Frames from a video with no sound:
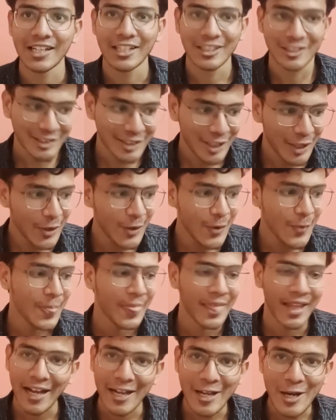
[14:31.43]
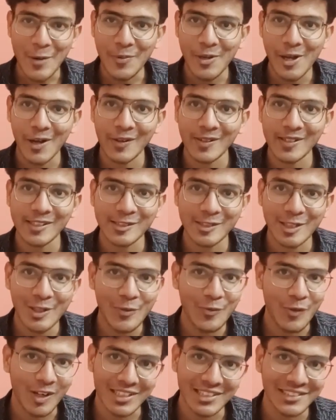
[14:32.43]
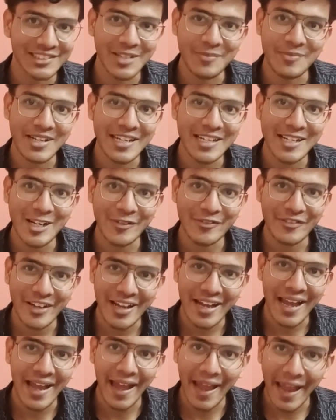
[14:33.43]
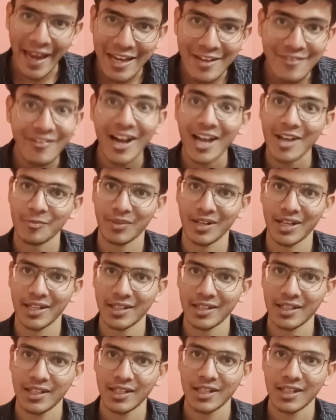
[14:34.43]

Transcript: So I hope you have understood what is the meaning of environment.